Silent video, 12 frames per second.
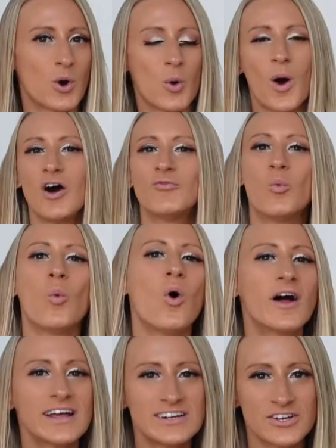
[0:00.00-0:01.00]
quo, of
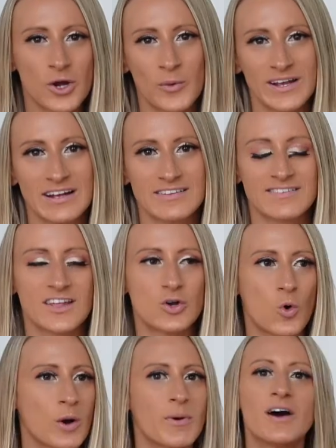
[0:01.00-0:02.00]
wanting to go against the
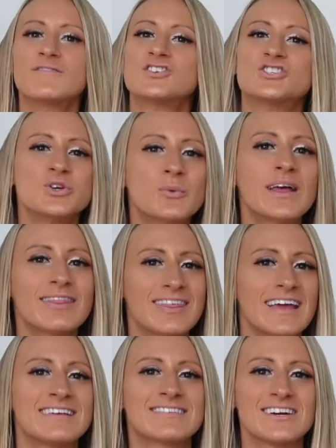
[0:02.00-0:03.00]
norm, of doing
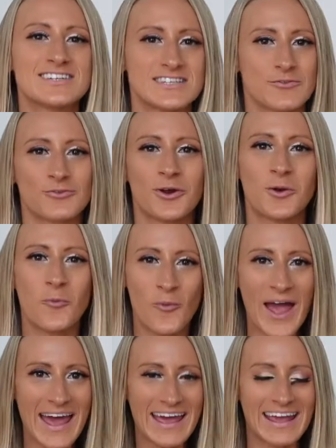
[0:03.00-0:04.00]
things a different
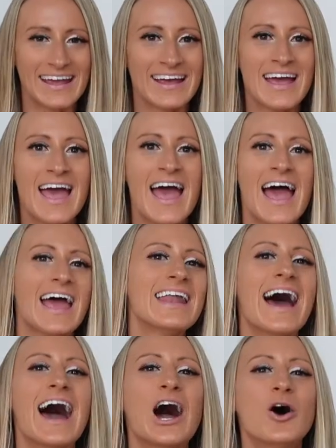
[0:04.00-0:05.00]
way. And
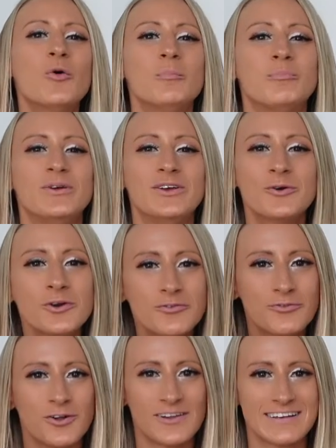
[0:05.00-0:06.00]
how
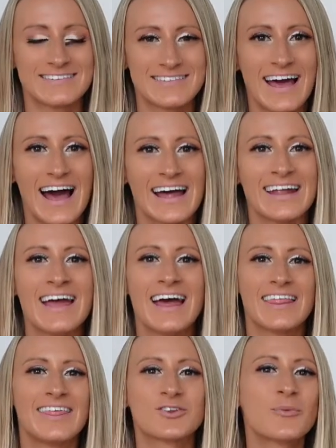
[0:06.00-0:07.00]
beautiful is that?
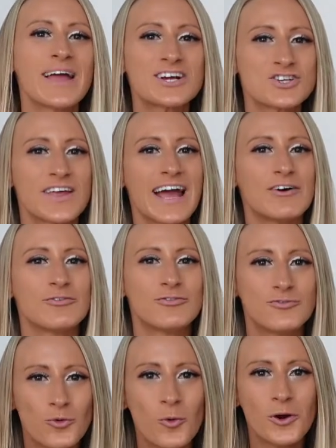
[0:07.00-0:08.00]
So we actually have
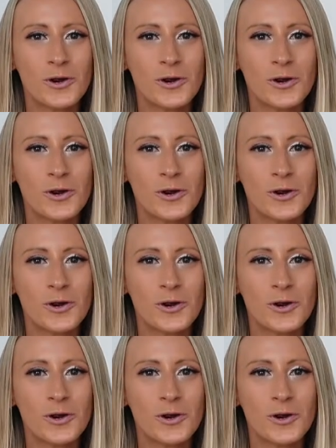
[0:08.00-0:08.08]
4